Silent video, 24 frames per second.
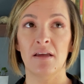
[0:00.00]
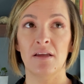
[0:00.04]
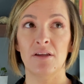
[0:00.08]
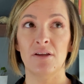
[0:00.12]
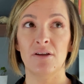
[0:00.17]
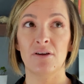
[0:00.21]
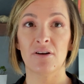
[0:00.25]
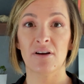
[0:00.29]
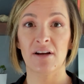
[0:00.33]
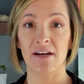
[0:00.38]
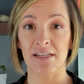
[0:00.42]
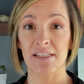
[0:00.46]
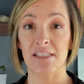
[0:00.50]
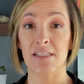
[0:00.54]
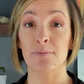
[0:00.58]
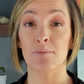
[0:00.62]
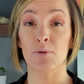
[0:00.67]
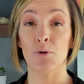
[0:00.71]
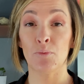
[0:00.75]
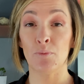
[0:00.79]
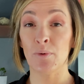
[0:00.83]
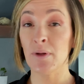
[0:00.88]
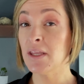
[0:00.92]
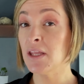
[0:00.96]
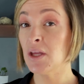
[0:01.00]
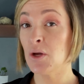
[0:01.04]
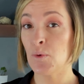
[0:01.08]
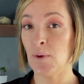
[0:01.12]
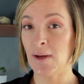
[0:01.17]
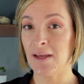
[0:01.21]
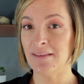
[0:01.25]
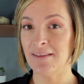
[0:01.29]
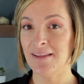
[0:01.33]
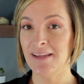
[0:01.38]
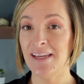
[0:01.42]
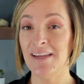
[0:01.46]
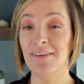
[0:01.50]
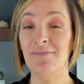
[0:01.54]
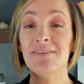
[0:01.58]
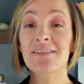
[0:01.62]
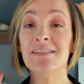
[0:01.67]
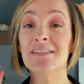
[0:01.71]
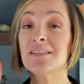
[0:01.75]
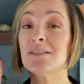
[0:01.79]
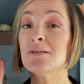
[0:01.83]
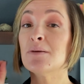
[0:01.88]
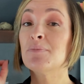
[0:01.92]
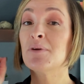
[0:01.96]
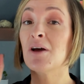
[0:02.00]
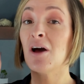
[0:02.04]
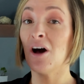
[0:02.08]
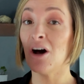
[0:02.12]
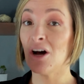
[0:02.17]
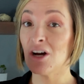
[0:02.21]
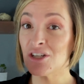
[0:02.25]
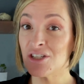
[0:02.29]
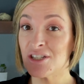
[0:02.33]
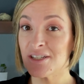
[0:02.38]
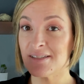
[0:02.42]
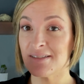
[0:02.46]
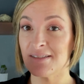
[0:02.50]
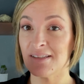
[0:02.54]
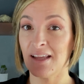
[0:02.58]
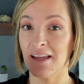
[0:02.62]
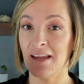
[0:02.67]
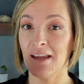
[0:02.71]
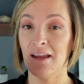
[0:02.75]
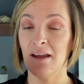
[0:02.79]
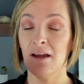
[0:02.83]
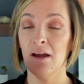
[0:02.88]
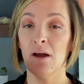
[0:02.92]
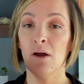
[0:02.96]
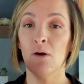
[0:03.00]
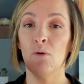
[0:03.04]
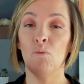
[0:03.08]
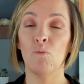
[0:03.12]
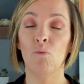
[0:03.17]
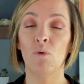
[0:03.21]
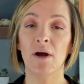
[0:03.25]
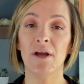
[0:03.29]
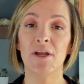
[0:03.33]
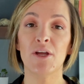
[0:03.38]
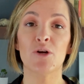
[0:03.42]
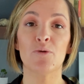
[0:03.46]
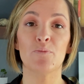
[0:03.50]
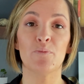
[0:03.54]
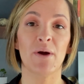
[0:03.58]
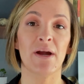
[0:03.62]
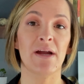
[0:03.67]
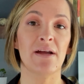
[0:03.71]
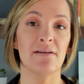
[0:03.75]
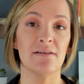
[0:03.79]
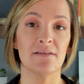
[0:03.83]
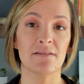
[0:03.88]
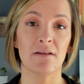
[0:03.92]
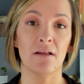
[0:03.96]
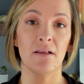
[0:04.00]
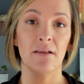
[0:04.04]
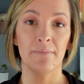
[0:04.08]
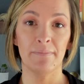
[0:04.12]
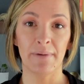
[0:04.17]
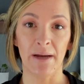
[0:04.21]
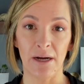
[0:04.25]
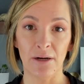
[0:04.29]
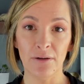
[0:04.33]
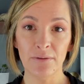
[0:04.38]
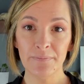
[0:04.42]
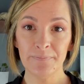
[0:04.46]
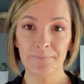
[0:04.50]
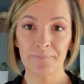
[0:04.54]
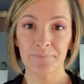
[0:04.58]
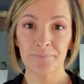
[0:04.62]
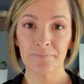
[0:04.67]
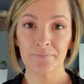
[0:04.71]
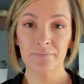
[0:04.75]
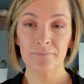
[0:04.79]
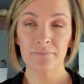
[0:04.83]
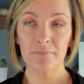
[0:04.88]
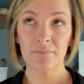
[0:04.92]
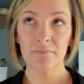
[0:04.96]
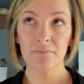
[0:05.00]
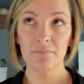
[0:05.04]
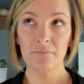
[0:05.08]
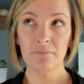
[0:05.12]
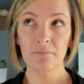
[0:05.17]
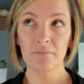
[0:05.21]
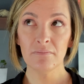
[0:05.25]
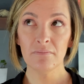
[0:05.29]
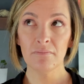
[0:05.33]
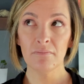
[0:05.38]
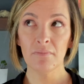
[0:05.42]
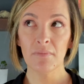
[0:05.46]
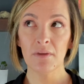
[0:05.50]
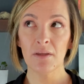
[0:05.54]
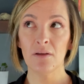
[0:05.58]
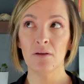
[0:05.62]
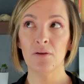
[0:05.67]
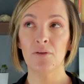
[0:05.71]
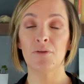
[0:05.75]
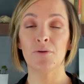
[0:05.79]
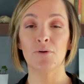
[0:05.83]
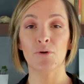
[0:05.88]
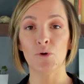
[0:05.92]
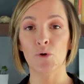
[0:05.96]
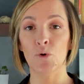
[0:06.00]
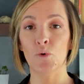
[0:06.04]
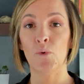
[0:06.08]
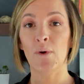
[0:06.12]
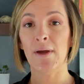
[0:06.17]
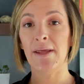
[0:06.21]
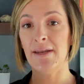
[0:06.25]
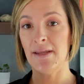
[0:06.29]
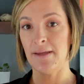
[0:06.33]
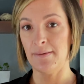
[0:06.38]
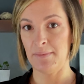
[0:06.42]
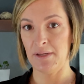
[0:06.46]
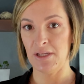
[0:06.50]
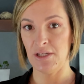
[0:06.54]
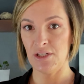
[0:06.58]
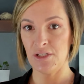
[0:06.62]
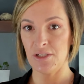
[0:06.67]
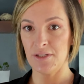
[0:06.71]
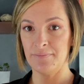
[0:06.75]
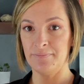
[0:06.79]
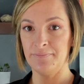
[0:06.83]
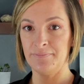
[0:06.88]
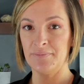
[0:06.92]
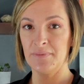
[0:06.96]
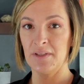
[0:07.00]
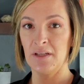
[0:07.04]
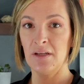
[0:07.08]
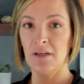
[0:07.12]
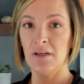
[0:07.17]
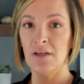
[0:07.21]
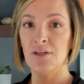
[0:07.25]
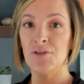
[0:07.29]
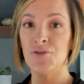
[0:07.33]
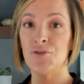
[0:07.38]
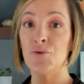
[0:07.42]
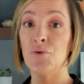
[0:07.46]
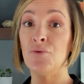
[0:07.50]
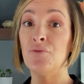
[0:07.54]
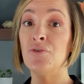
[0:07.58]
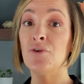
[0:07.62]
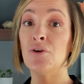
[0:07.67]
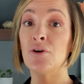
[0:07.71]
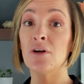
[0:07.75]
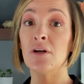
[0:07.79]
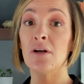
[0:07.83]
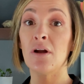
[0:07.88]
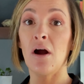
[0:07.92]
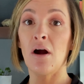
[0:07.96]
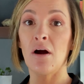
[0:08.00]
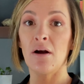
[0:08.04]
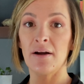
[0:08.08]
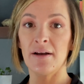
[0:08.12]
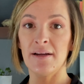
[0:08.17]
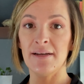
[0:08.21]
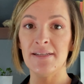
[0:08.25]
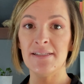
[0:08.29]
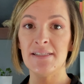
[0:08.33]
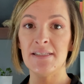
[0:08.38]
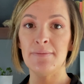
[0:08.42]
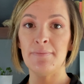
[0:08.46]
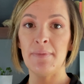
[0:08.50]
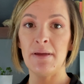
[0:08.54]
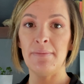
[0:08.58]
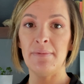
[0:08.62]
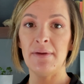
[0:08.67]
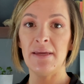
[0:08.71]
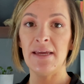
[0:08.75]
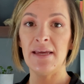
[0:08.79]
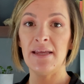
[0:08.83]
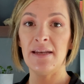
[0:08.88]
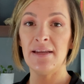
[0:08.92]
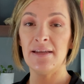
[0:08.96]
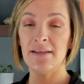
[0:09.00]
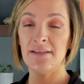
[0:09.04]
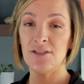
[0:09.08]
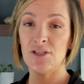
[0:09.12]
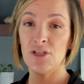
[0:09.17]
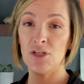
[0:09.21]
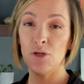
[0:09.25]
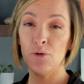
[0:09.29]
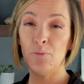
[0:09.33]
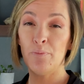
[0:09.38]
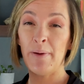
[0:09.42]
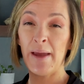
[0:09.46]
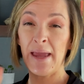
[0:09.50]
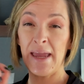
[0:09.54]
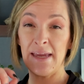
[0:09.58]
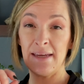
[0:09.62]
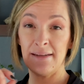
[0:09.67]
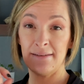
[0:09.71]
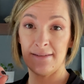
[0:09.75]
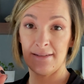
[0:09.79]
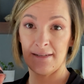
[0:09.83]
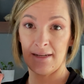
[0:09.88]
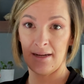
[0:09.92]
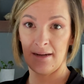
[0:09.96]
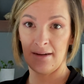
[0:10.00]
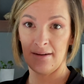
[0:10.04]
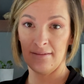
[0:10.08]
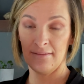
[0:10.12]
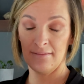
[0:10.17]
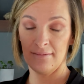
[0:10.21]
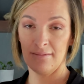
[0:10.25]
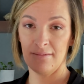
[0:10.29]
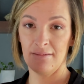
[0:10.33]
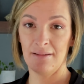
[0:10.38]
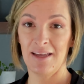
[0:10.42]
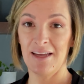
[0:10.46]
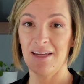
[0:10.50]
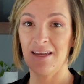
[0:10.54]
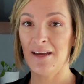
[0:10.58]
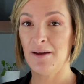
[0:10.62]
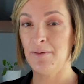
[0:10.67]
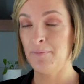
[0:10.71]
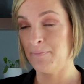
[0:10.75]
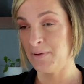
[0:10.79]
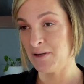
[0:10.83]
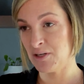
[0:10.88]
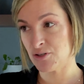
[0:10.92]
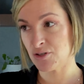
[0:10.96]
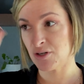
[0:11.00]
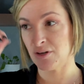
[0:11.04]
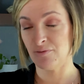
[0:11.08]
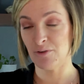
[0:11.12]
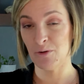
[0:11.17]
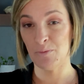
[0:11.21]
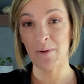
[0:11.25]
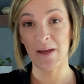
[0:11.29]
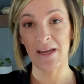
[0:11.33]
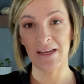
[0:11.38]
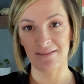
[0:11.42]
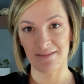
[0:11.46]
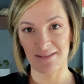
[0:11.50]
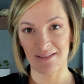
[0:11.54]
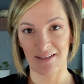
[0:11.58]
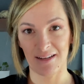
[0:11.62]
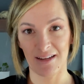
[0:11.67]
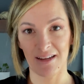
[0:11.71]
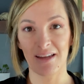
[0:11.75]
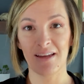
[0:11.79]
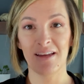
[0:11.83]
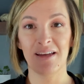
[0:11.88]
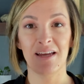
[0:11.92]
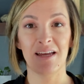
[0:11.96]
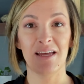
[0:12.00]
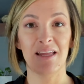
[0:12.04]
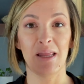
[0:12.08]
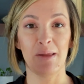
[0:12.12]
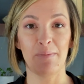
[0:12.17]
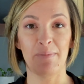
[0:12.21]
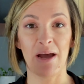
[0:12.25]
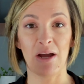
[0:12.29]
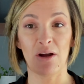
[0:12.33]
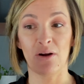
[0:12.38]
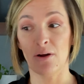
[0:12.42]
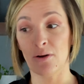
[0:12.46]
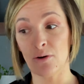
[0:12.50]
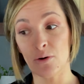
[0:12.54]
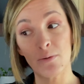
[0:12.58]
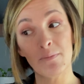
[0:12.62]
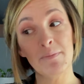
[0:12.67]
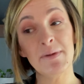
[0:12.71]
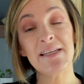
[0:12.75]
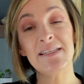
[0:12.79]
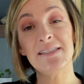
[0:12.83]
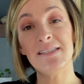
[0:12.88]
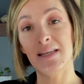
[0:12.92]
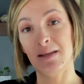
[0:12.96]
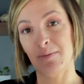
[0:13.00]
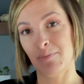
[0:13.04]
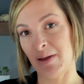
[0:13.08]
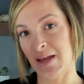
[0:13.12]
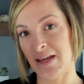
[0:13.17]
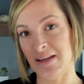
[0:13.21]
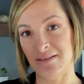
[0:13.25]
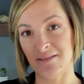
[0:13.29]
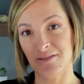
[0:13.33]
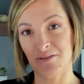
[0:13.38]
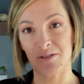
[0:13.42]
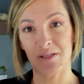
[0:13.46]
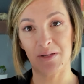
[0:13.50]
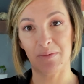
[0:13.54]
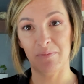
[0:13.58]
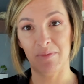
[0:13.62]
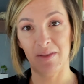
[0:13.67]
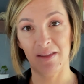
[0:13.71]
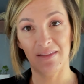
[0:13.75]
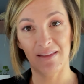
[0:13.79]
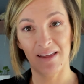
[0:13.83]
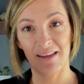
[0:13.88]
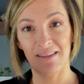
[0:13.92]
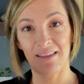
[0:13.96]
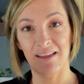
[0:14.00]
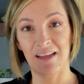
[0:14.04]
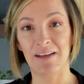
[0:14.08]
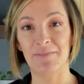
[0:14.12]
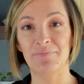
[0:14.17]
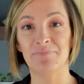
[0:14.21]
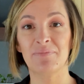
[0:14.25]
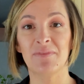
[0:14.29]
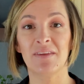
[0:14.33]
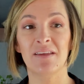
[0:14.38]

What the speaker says: your customer really quickly, even subconsciously, what your brand is all about through an image? So if you're an artist, maybe it is you painting, like a picture of you painting in the background, or mixing paint or something like that.